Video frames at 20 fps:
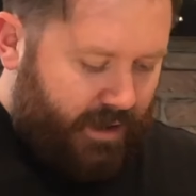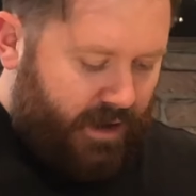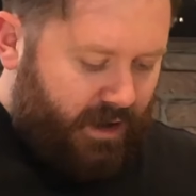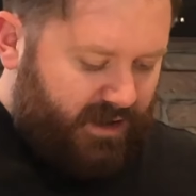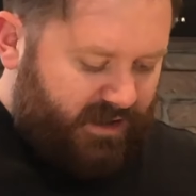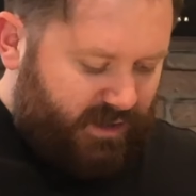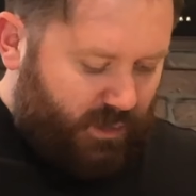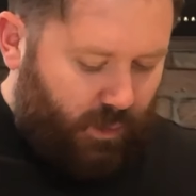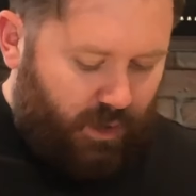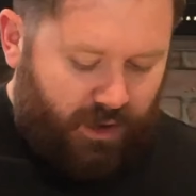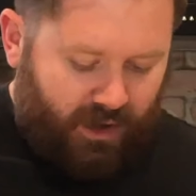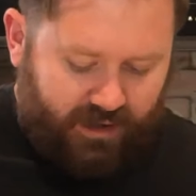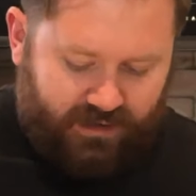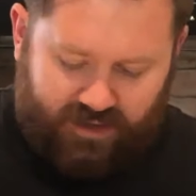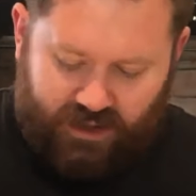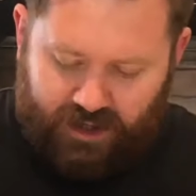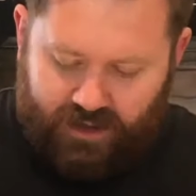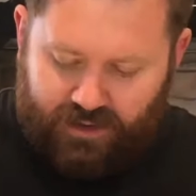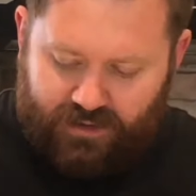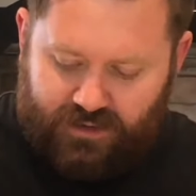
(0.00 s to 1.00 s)
So what I'm going to
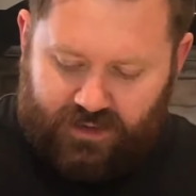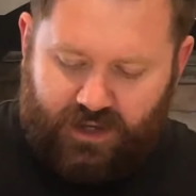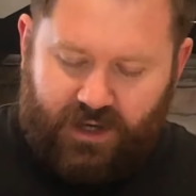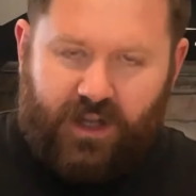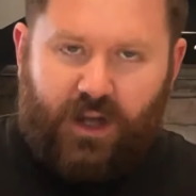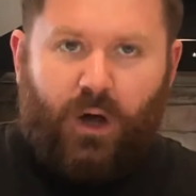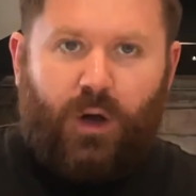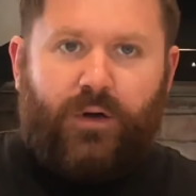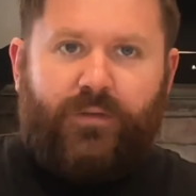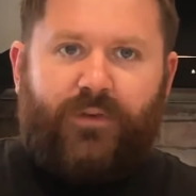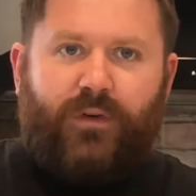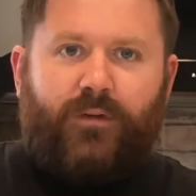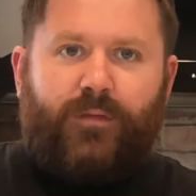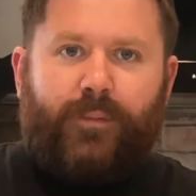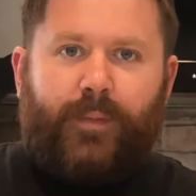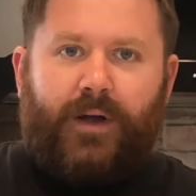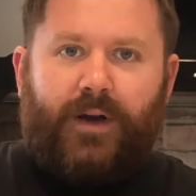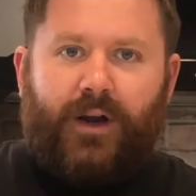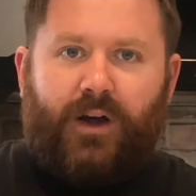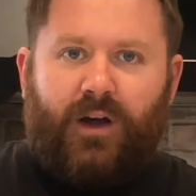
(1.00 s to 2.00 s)
do is I'm going to go over it with
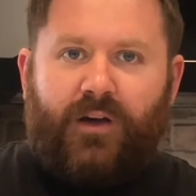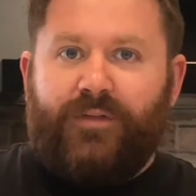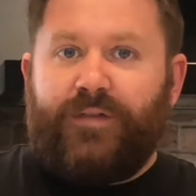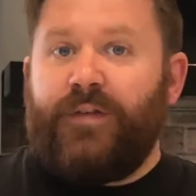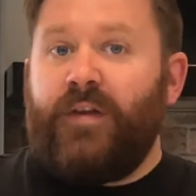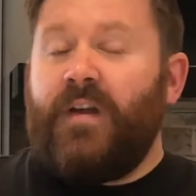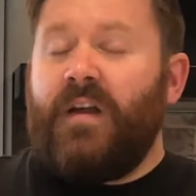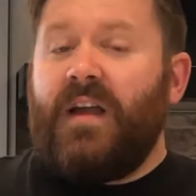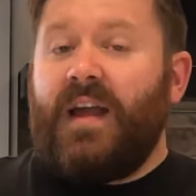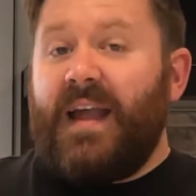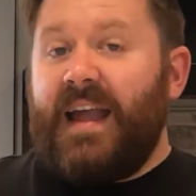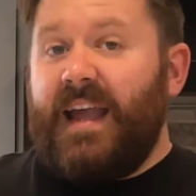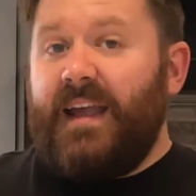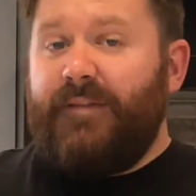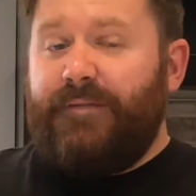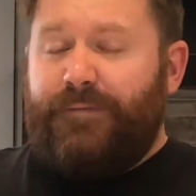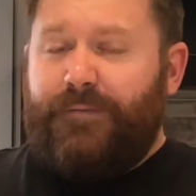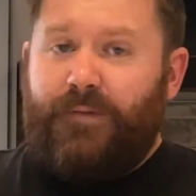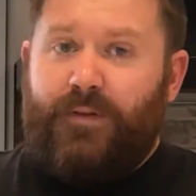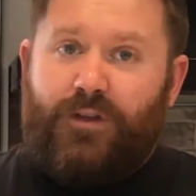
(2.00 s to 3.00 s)
my knife. If
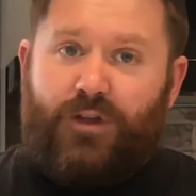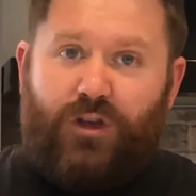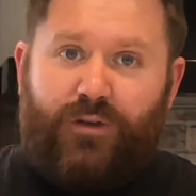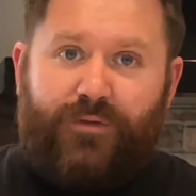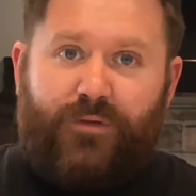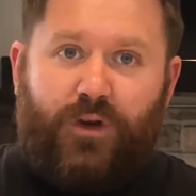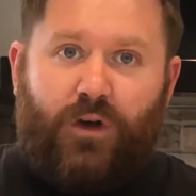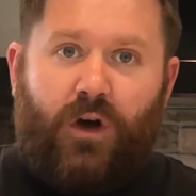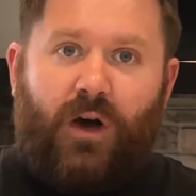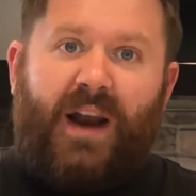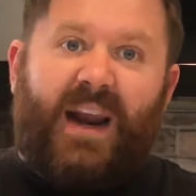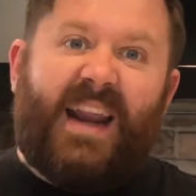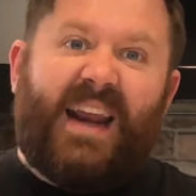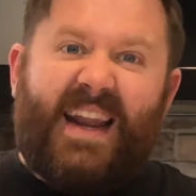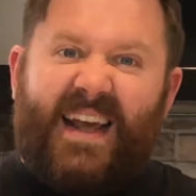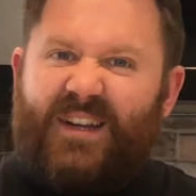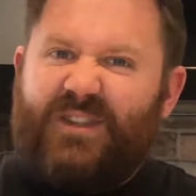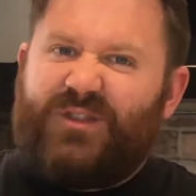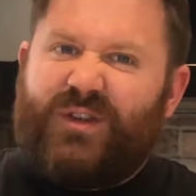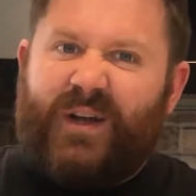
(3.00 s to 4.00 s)
you've got an
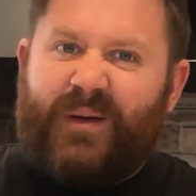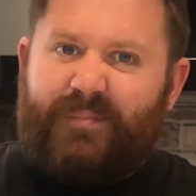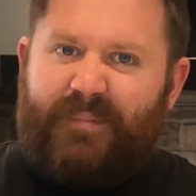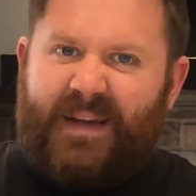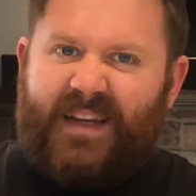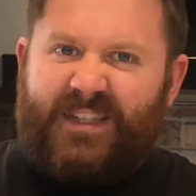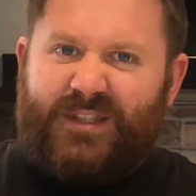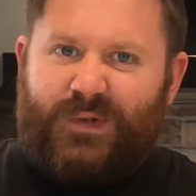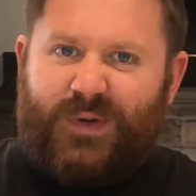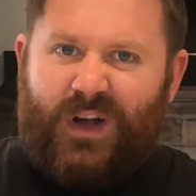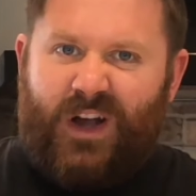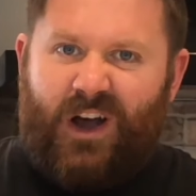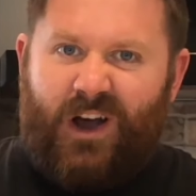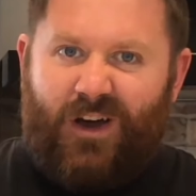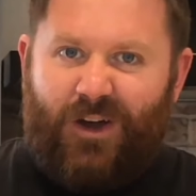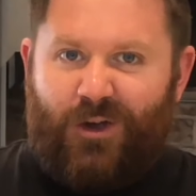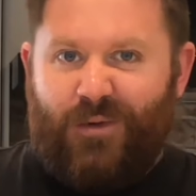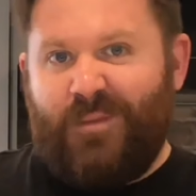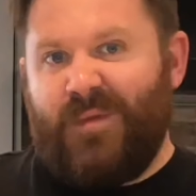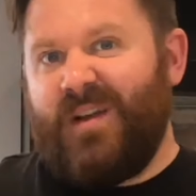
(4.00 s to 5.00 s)
electric mixer at
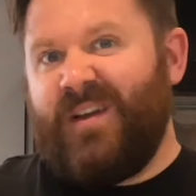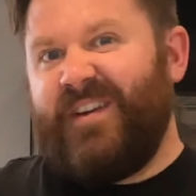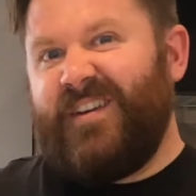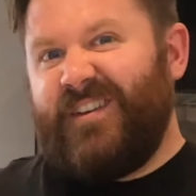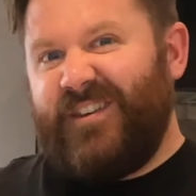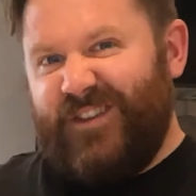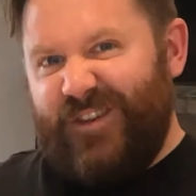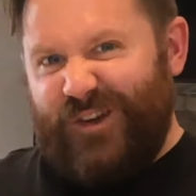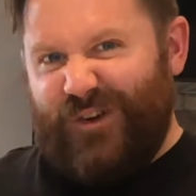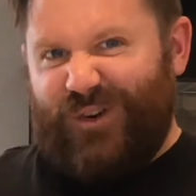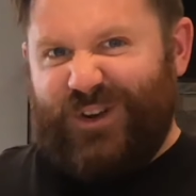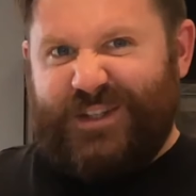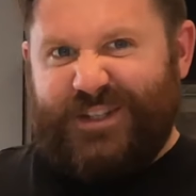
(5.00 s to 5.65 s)
home, you're a